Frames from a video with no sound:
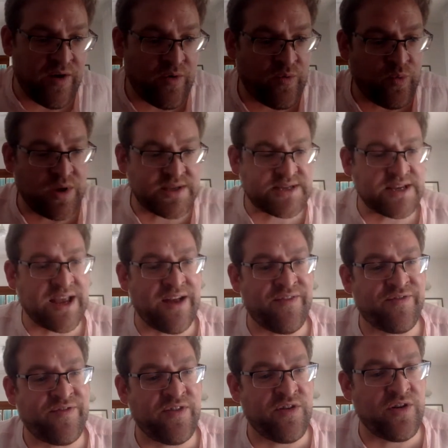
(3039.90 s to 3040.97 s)
once again
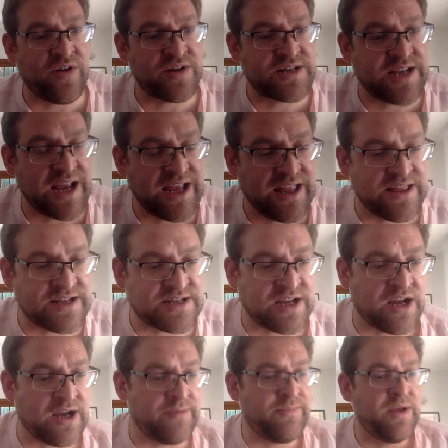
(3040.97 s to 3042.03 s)
for taking the
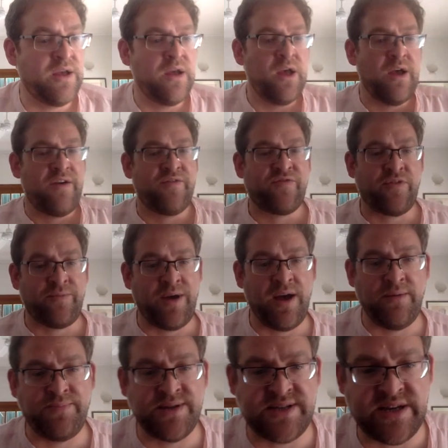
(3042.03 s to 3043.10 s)
time from
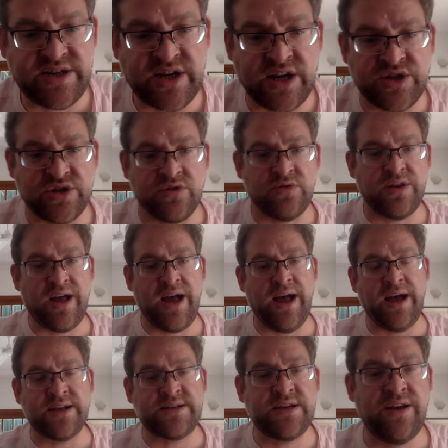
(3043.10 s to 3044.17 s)
her busy schedule
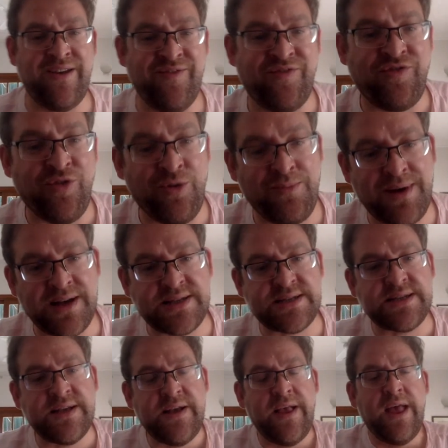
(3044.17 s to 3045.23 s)
to inform
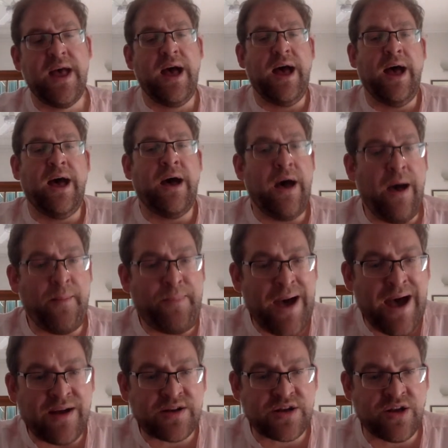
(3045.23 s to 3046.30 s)
us
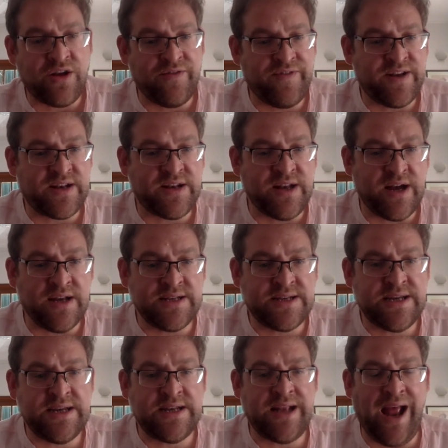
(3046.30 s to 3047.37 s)
about
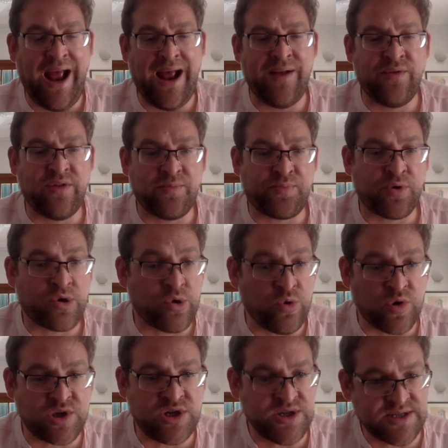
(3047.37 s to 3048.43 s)
COVID-19 and the
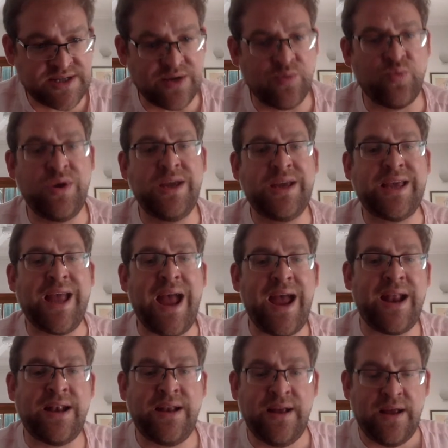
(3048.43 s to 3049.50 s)
precautions that we
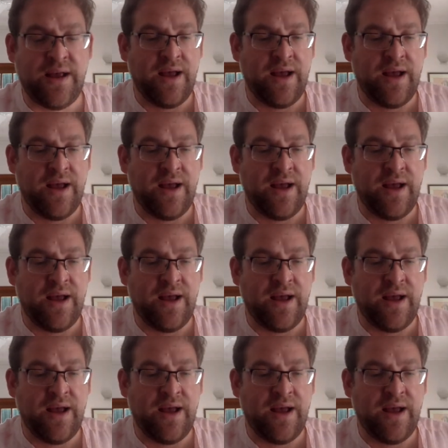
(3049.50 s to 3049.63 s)
can